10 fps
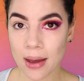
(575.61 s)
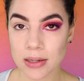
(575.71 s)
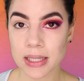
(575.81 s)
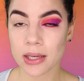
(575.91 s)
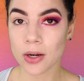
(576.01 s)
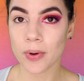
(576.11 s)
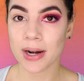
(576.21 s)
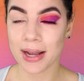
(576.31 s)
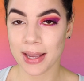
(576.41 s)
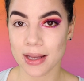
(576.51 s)
I was like, you know
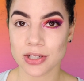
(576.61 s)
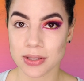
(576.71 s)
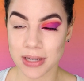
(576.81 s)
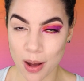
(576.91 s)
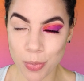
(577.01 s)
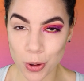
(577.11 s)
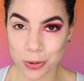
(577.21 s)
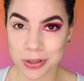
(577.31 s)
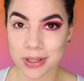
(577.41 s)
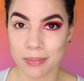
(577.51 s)
what, I can't just not
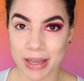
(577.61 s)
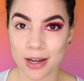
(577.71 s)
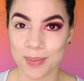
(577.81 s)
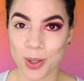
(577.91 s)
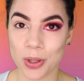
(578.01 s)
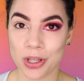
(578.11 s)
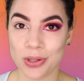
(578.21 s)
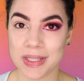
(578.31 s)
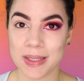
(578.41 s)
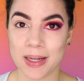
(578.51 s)
post a makeup look
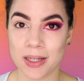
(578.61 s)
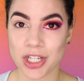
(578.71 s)
using the